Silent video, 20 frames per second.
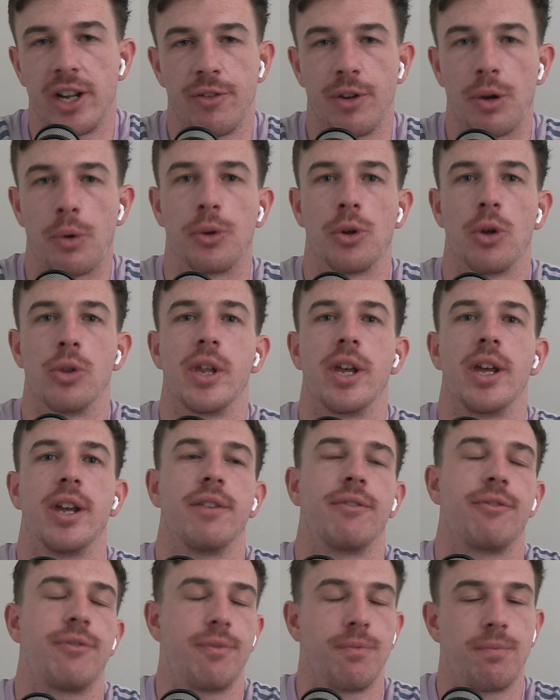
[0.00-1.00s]
if he was on
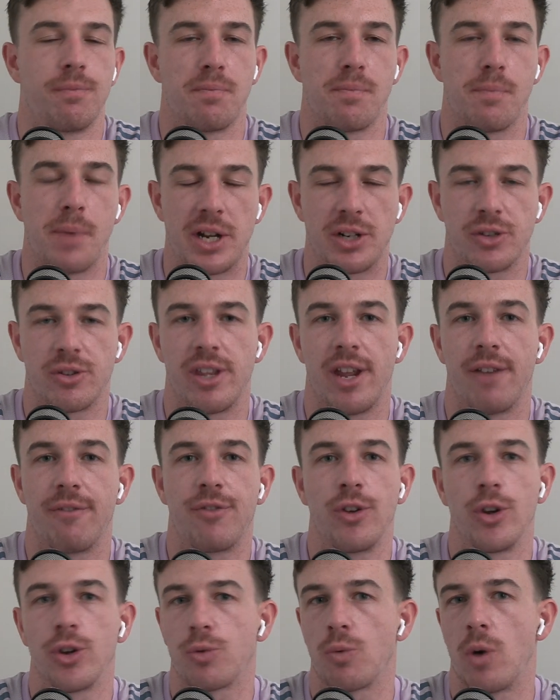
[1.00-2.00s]
that bench in that
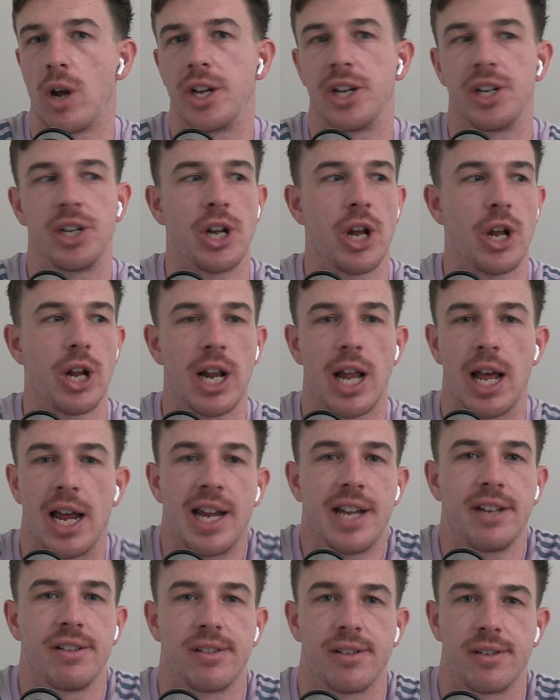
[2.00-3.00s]
first one and, you know, like
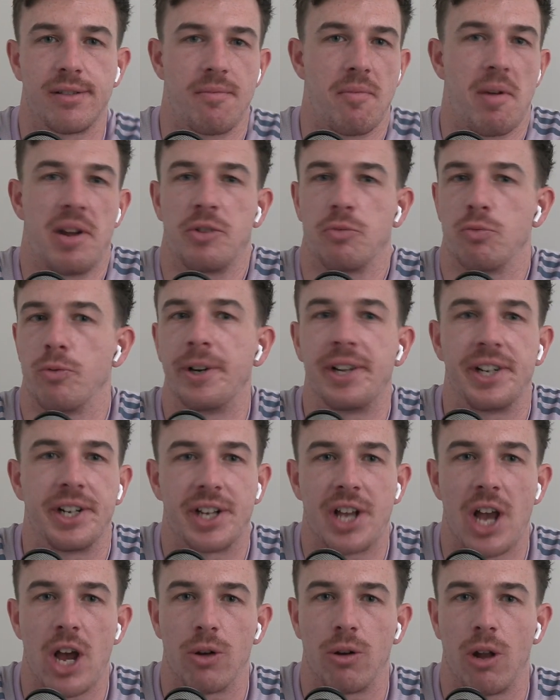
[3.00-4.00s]
he's ready to
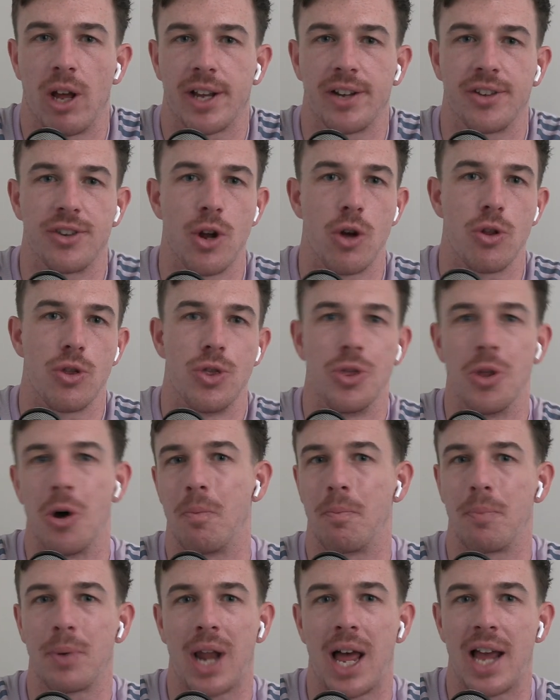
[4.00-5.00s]
go. Like he's
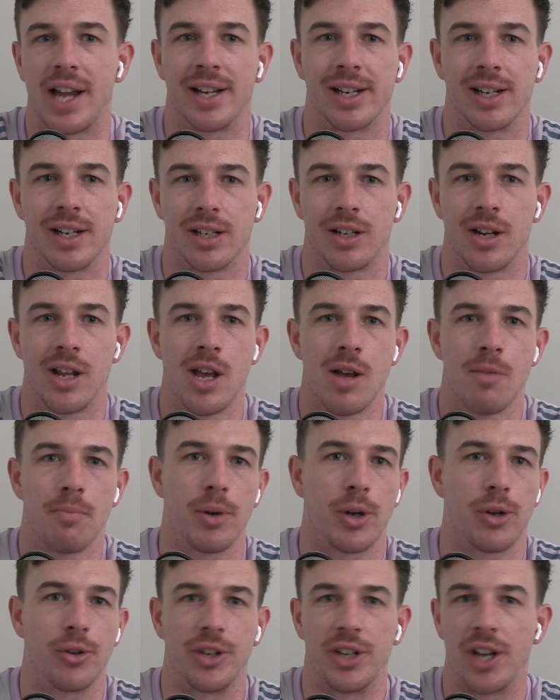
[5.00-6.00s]
not playing
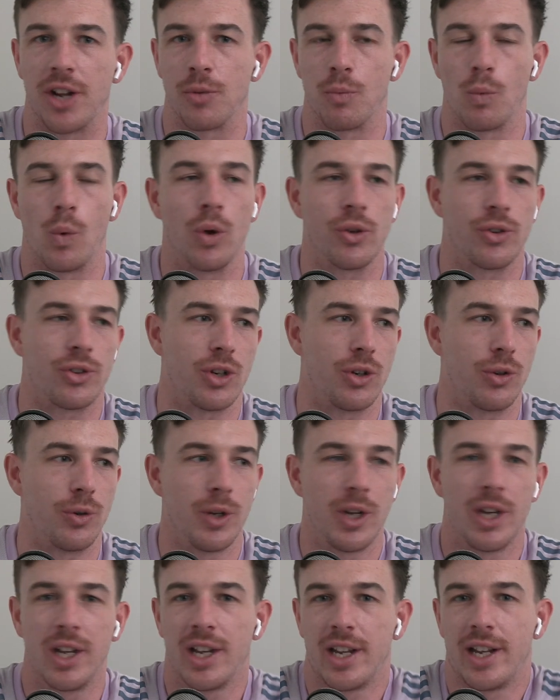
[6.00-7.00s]
because he doesn't want to.
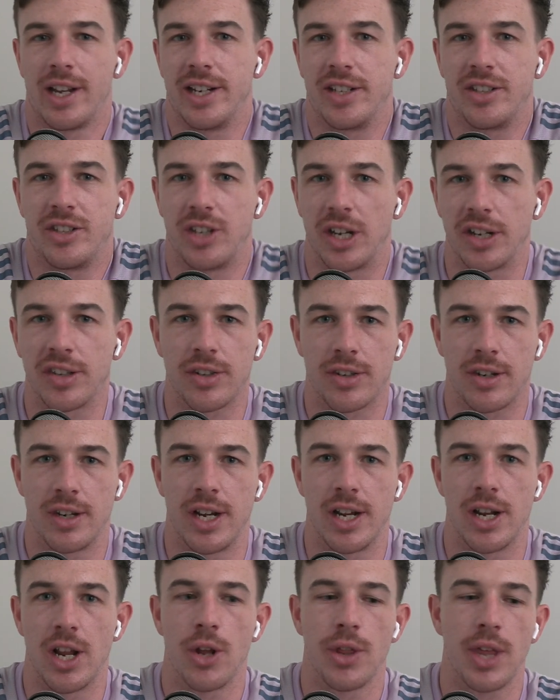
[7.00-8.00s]
He's just,
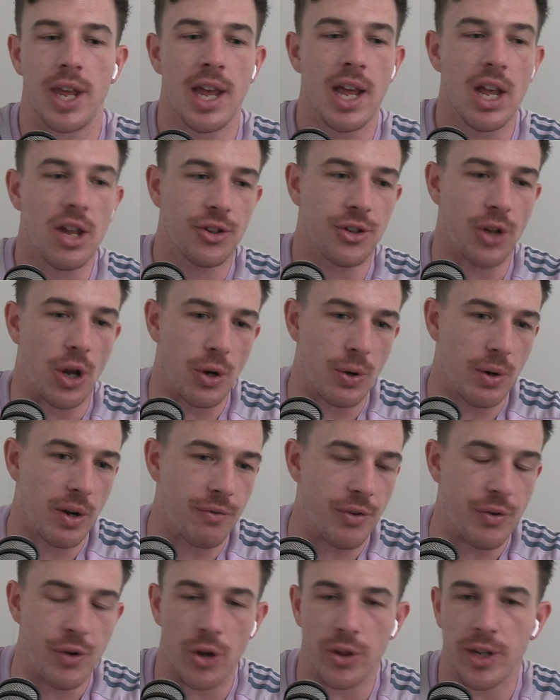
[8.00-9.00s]
you know, there. So
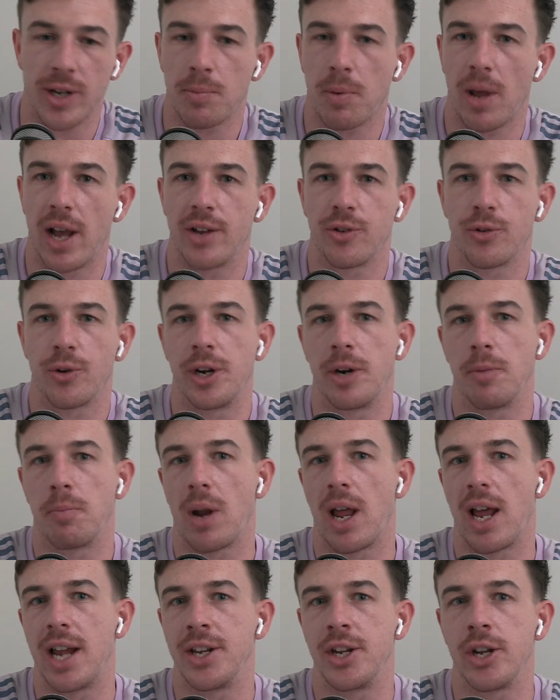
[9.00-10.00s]
if you've got these players ready to
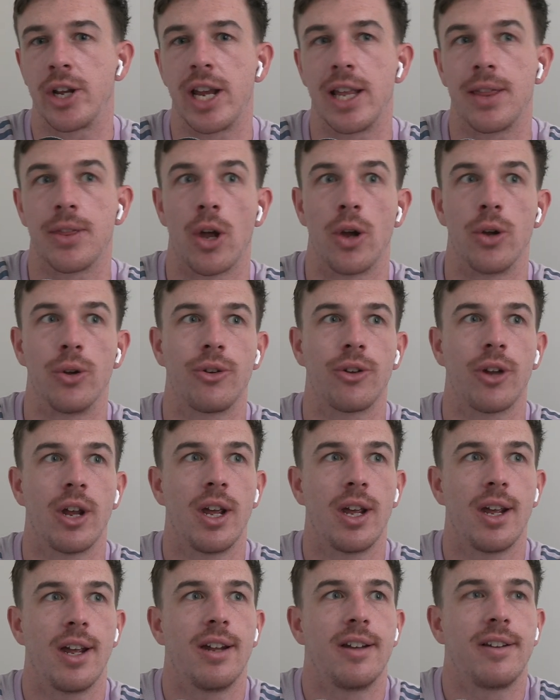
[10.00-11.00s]
play, you get those
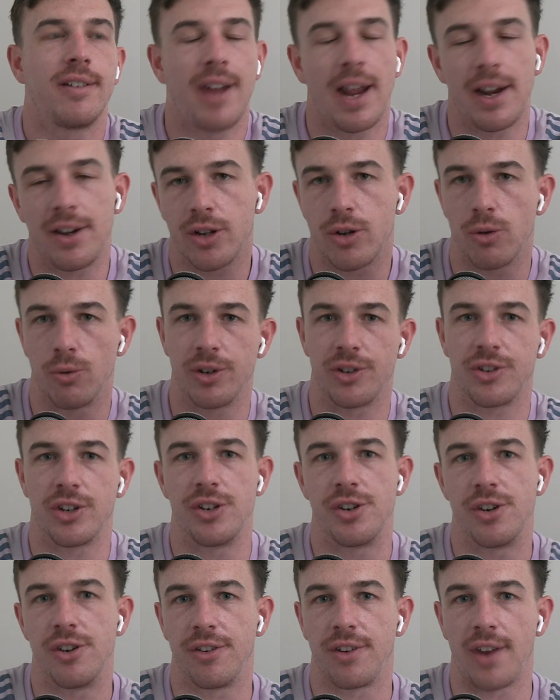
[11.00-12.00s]
tactical
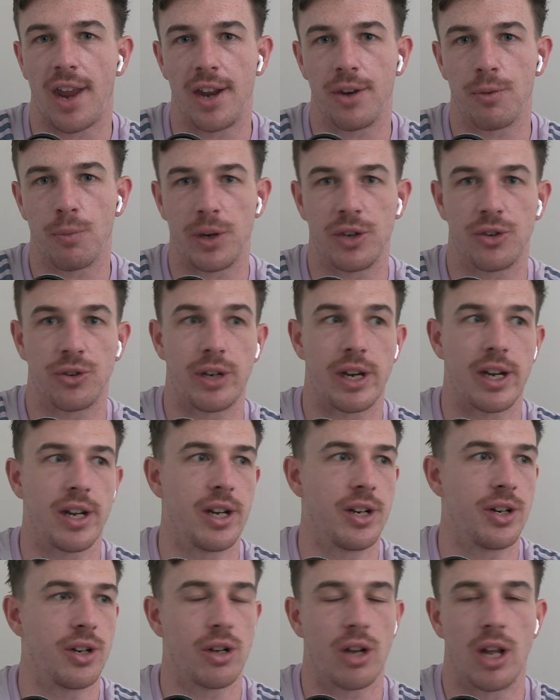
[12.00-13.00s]
decisions as we see
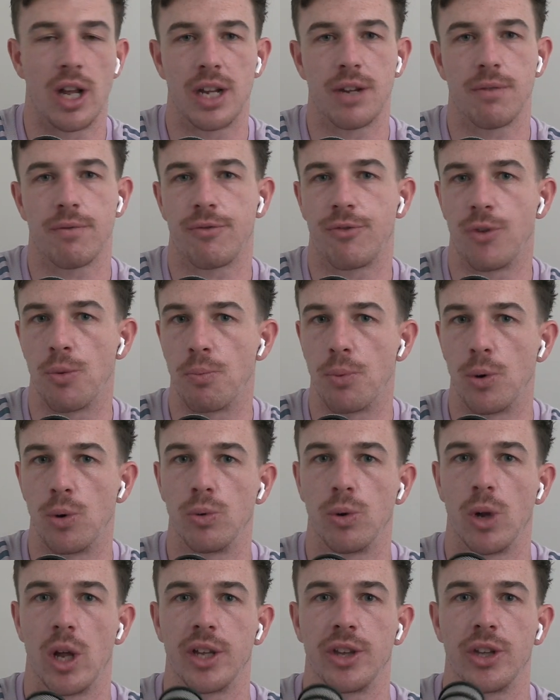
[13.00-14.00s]
in like
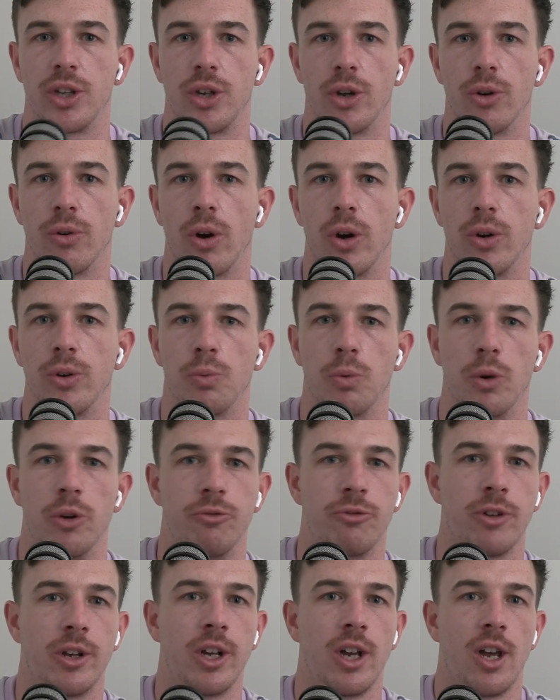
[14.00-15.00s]
football, like the Euros
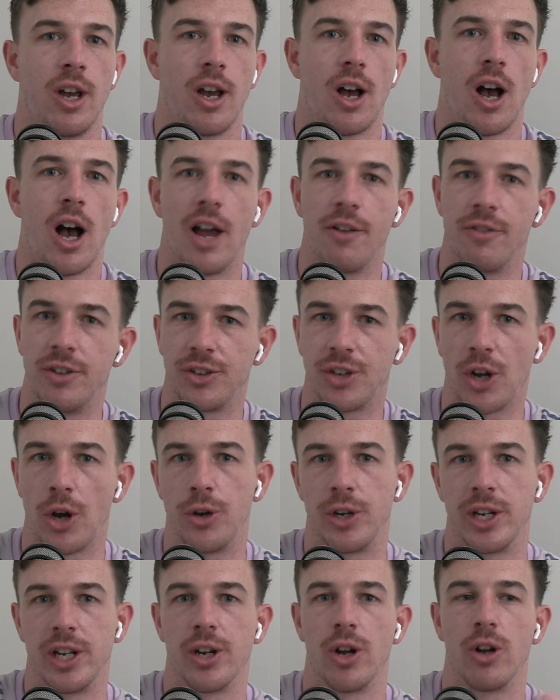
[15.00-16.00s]
with Ivan
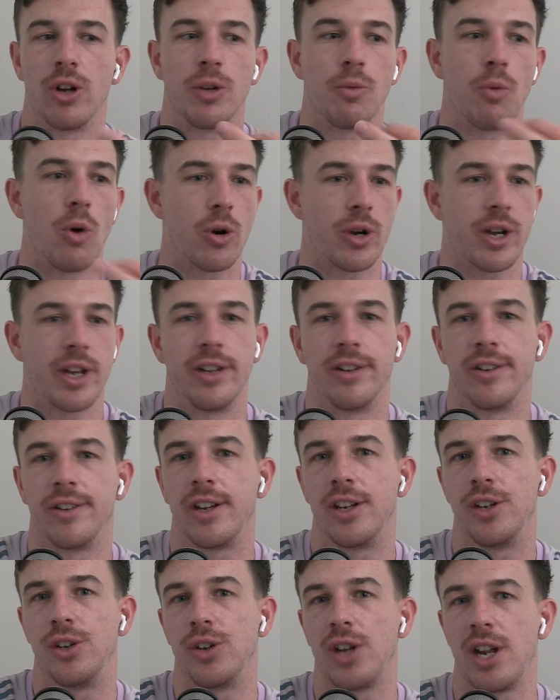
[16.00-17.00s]
Toney and Ollie Watkins,
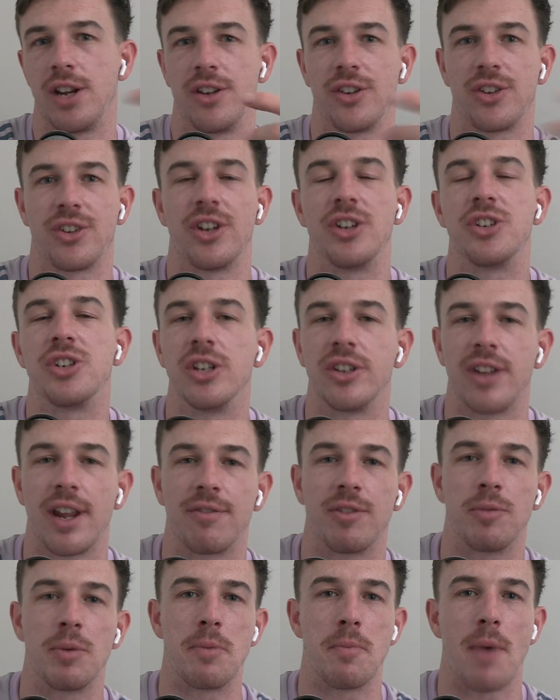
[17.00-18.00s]
and decisions
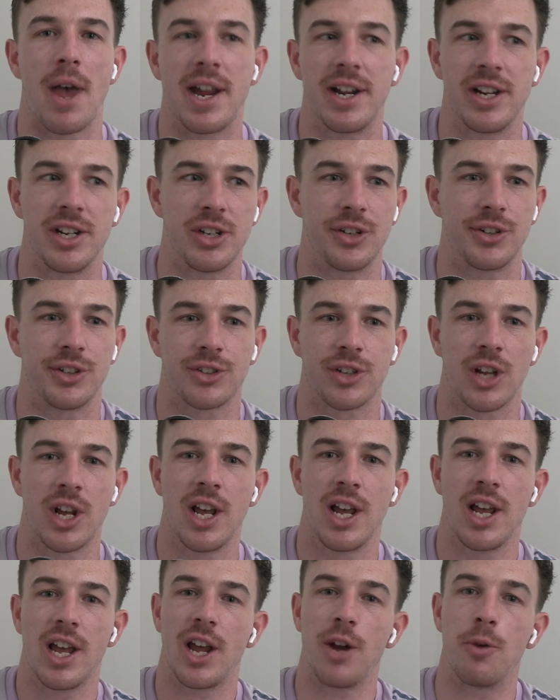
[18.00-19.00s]
have to be made, and
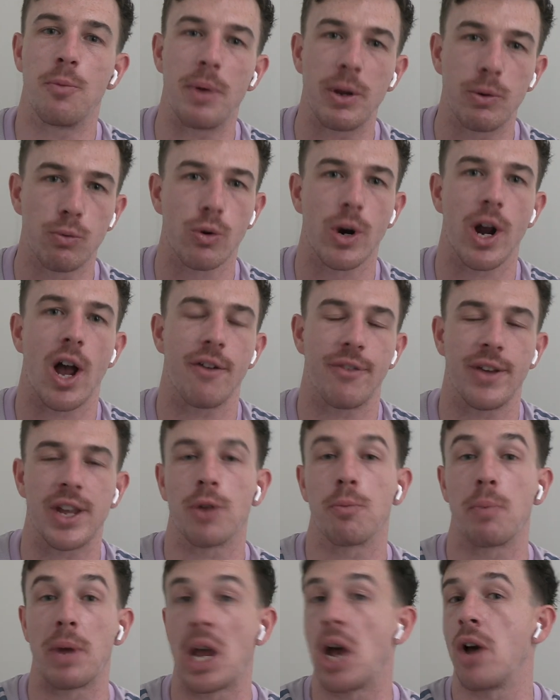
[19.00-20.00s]
I think
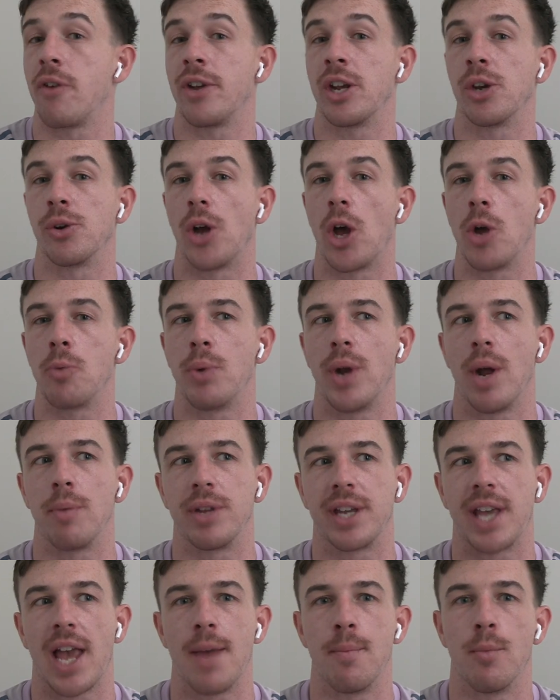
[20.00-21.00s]
it'd open up
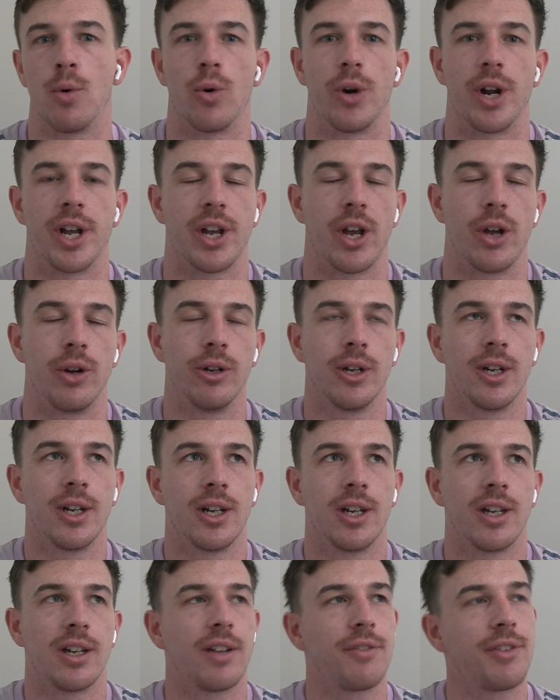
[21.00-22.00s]
the game more. And I go,
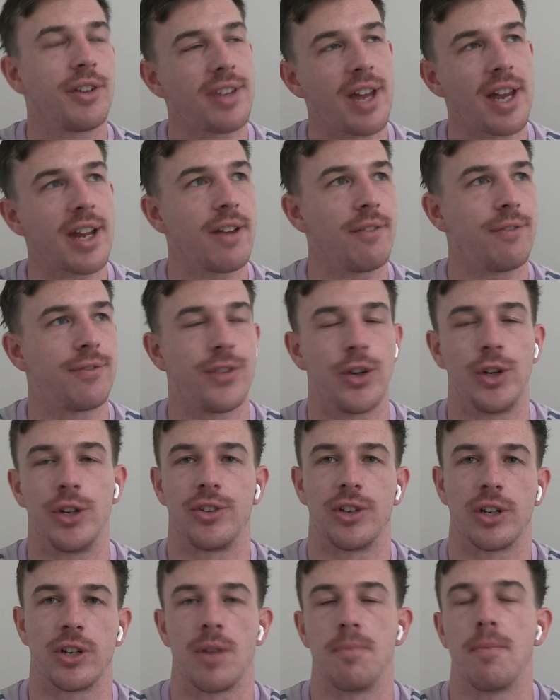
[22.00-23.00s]
if you're taking
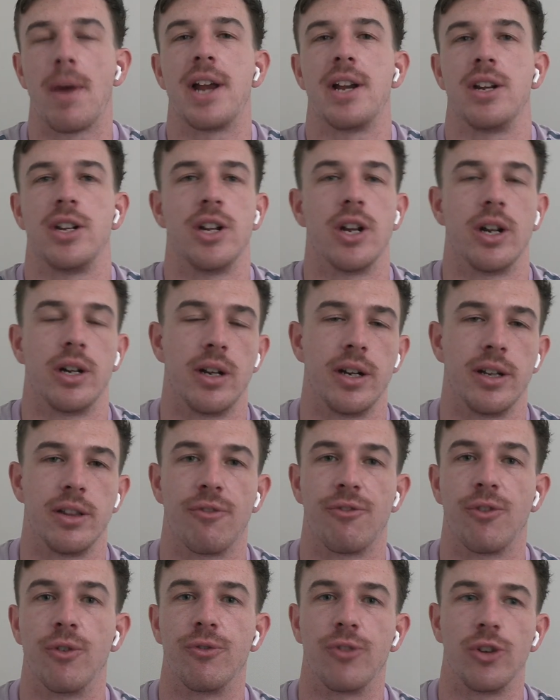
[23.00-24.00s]
36, mate, you don't need the
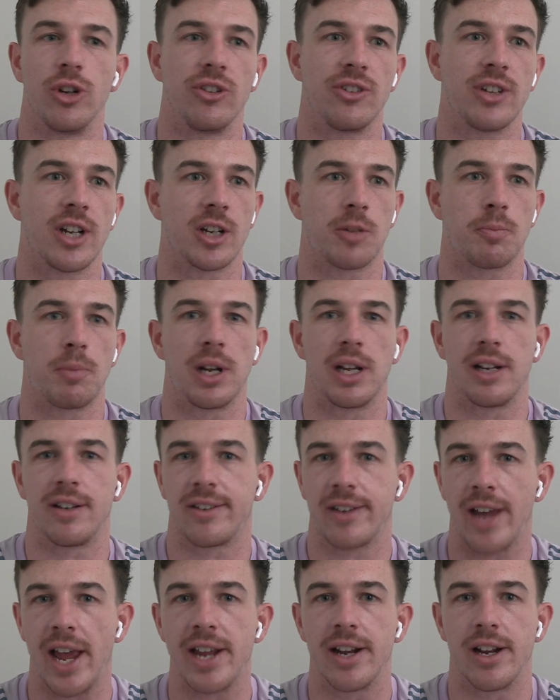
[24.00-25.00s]
full 36, but let's
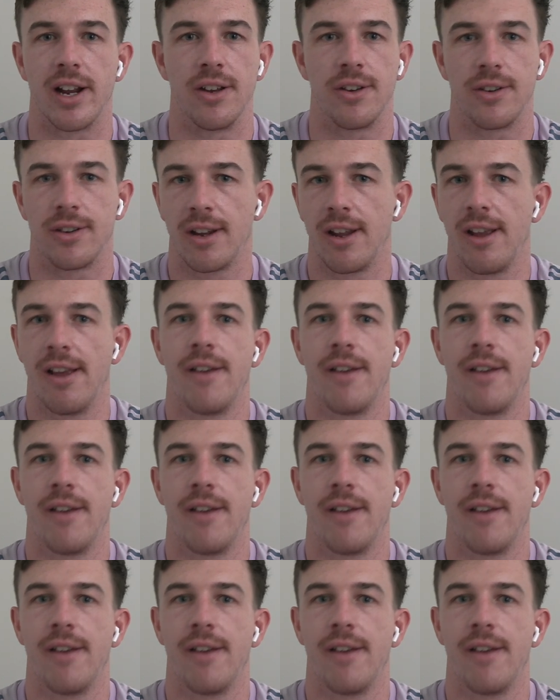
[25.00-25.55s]
say it is